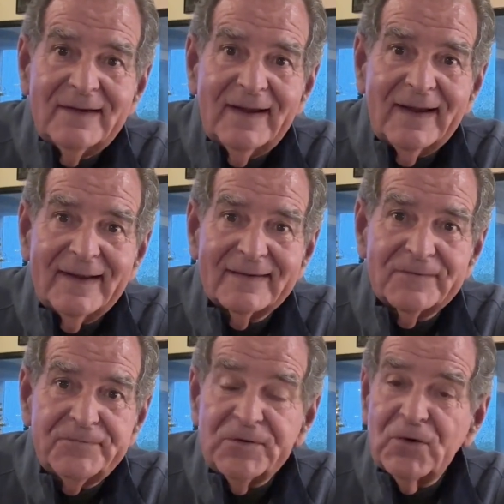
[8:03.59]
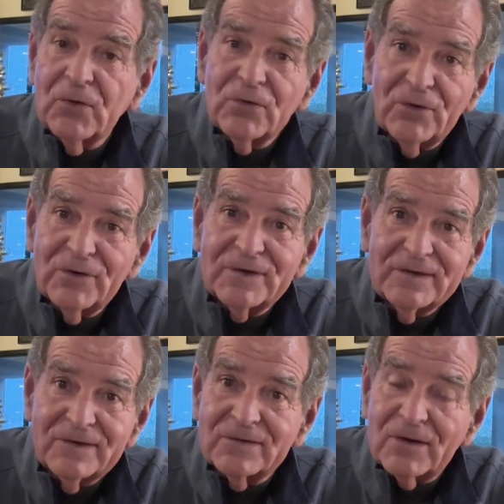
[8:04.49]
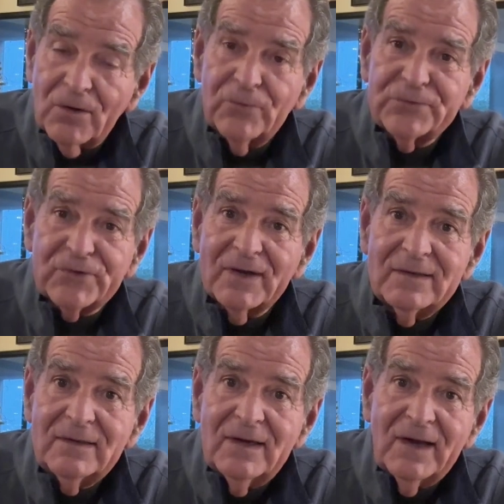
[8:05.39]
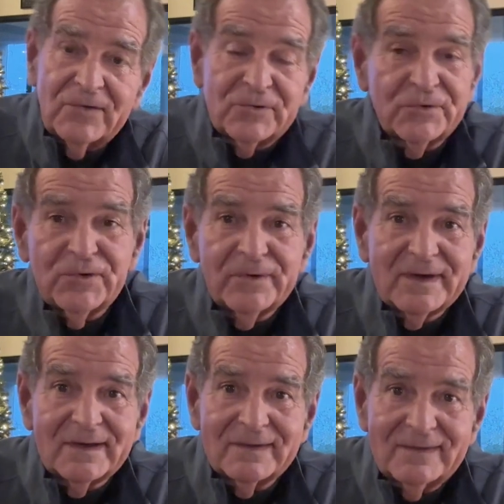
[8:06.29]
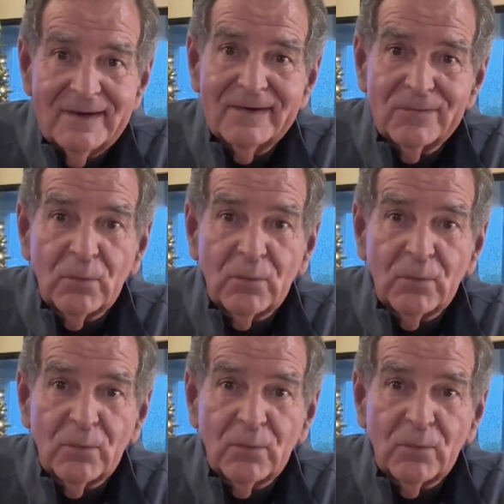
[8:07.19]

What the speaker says: and if you don't look at it closely and you're doing it here,